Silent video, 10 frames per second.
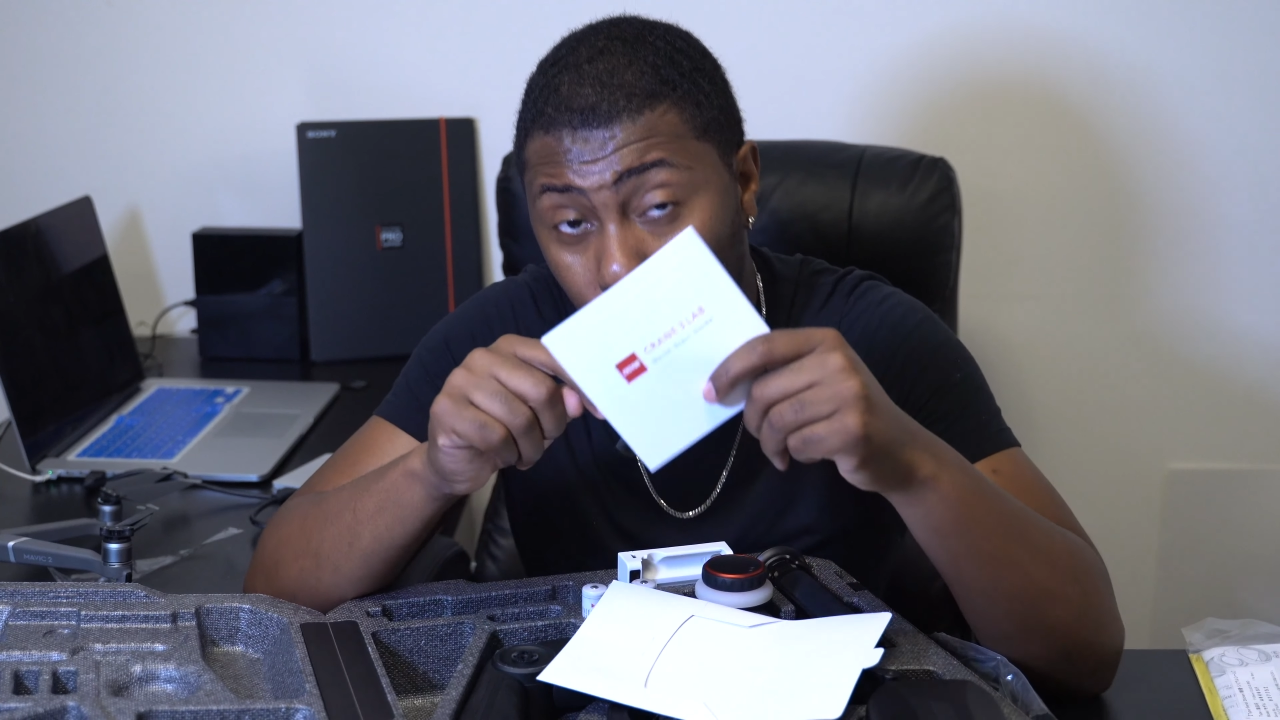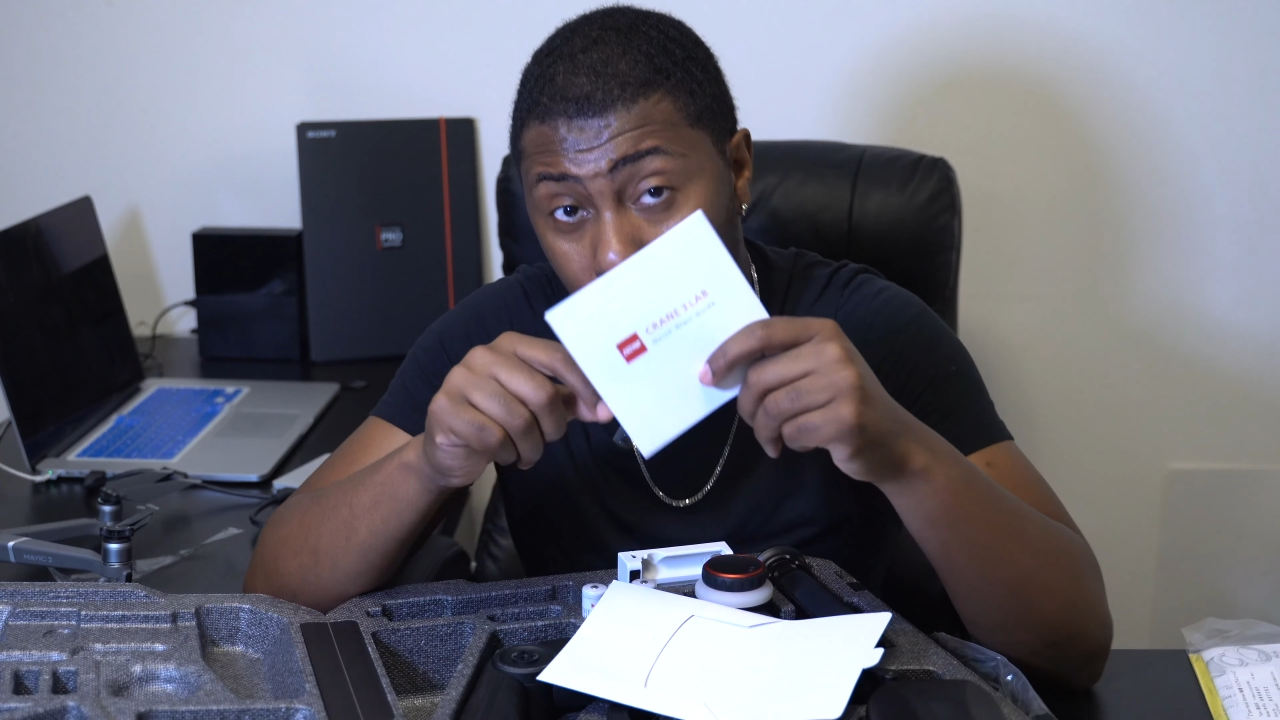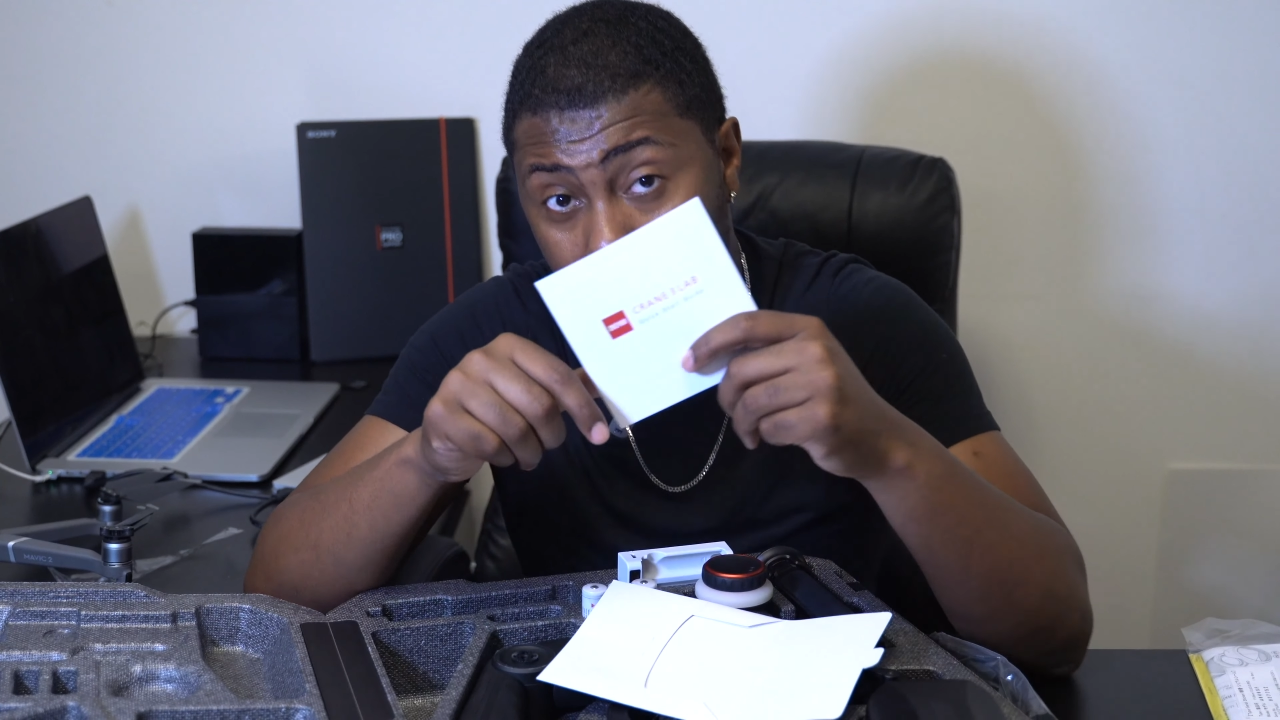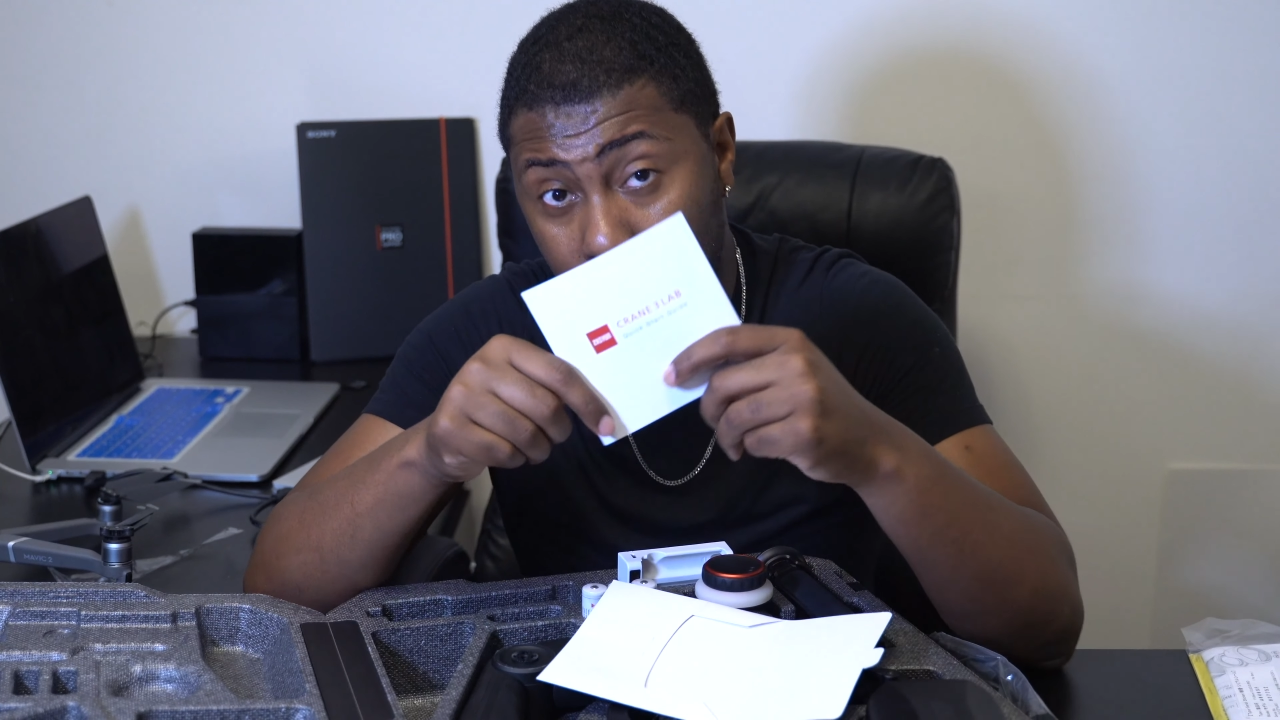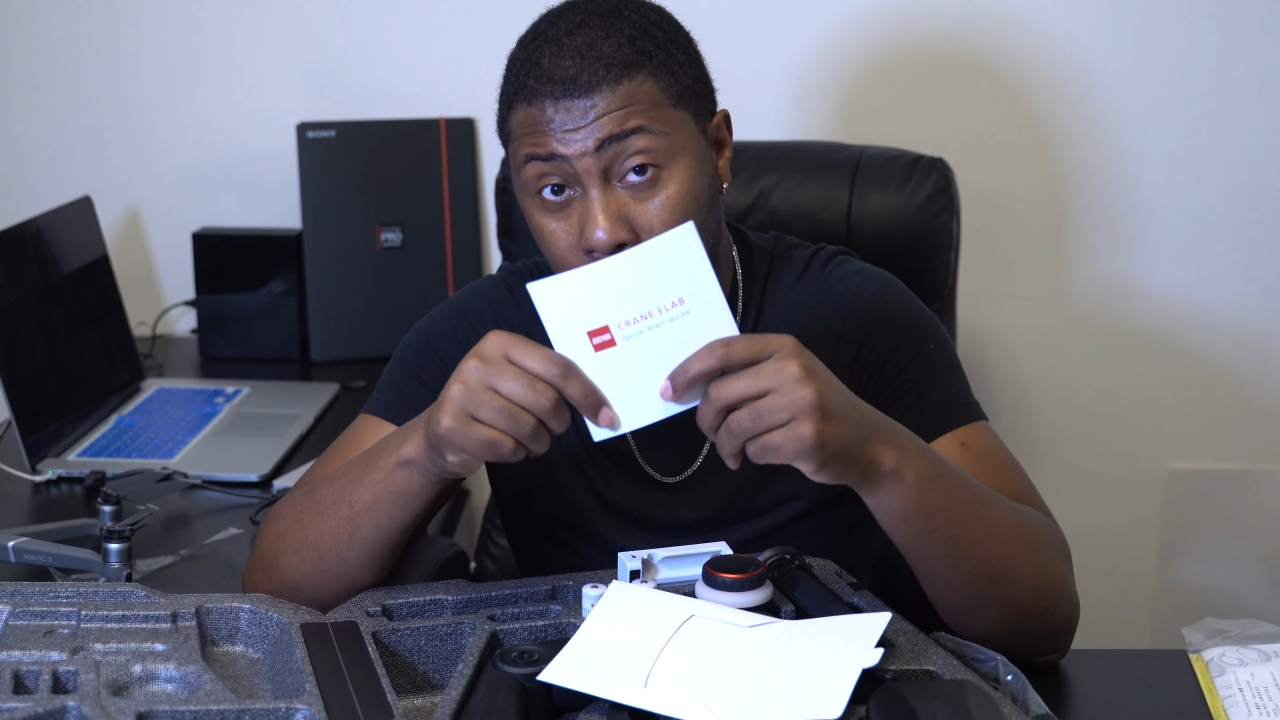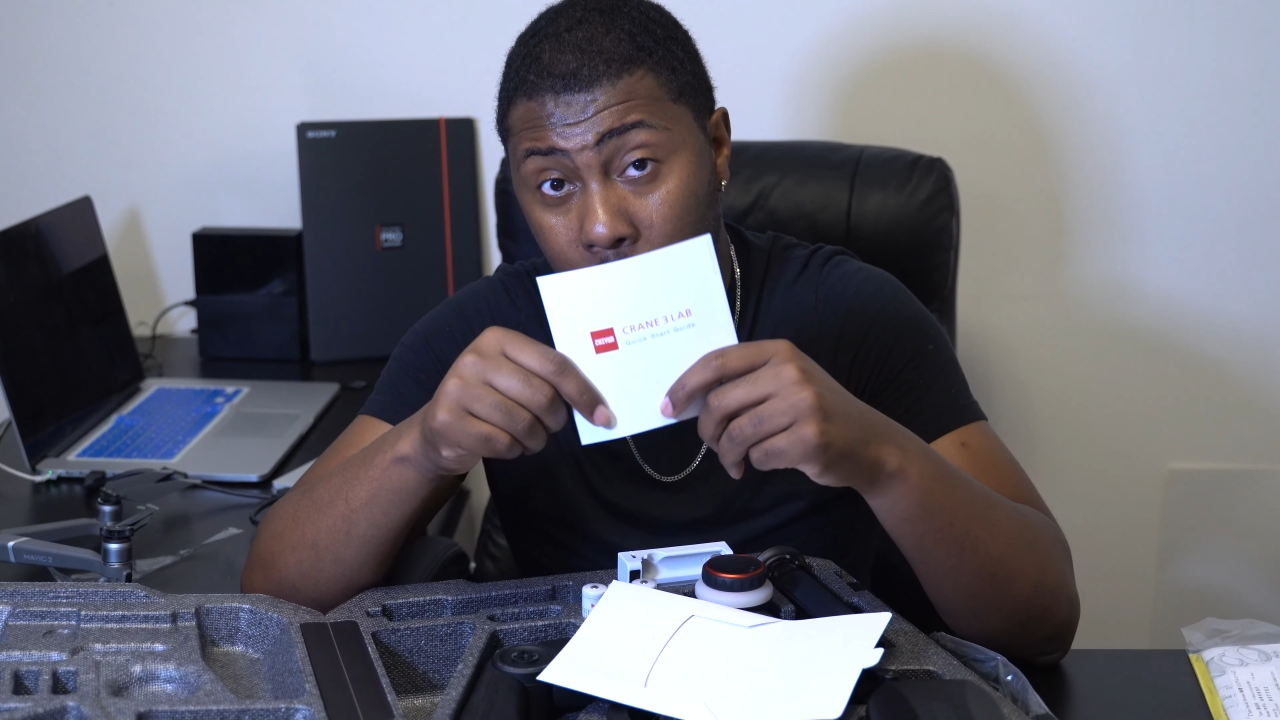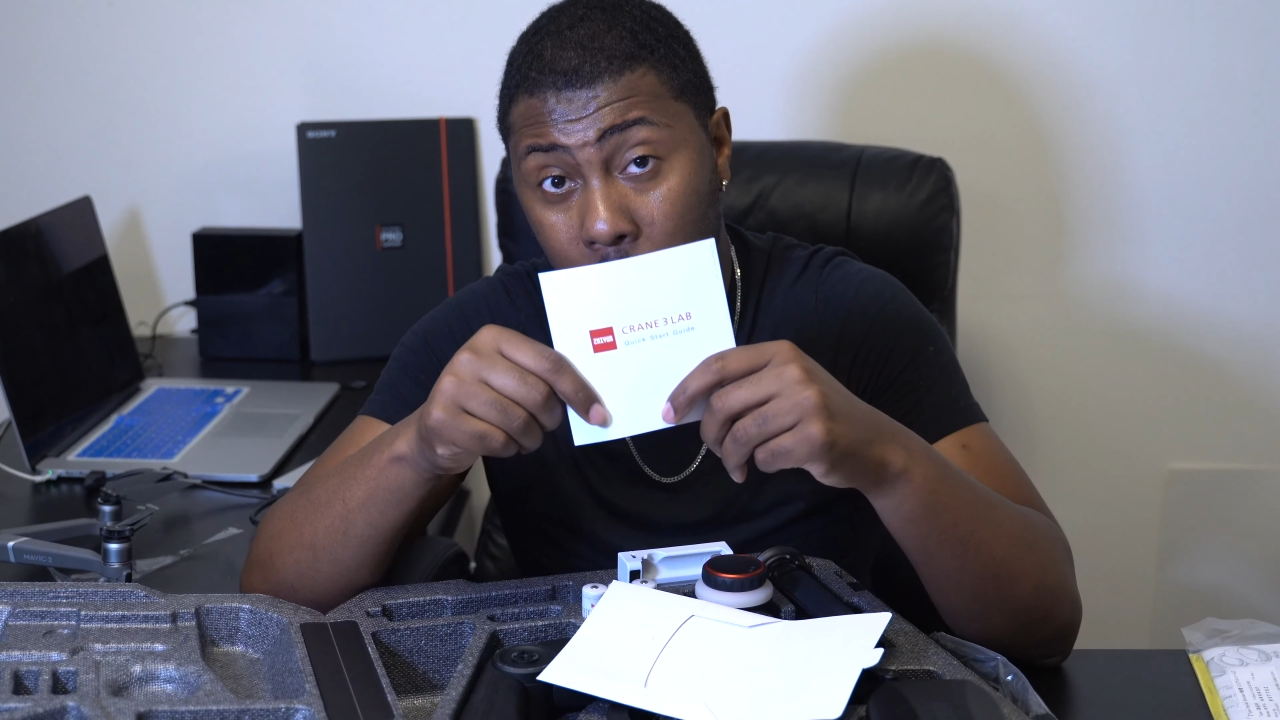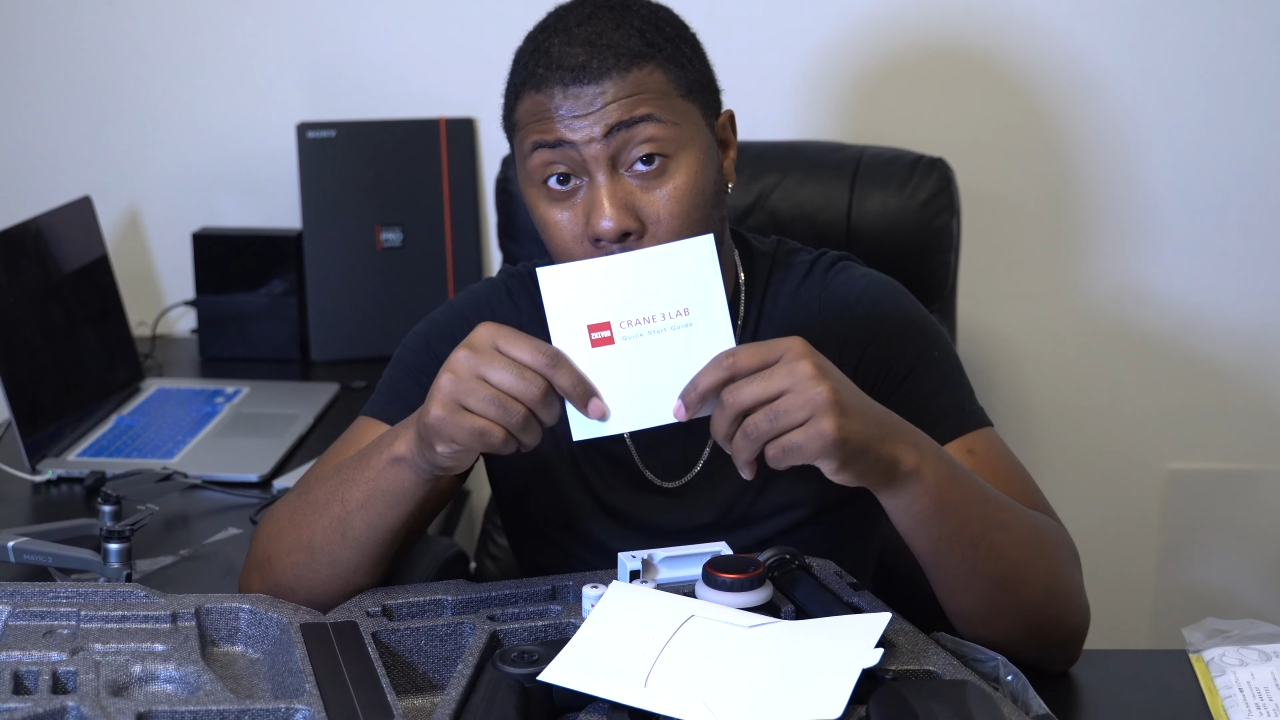Crane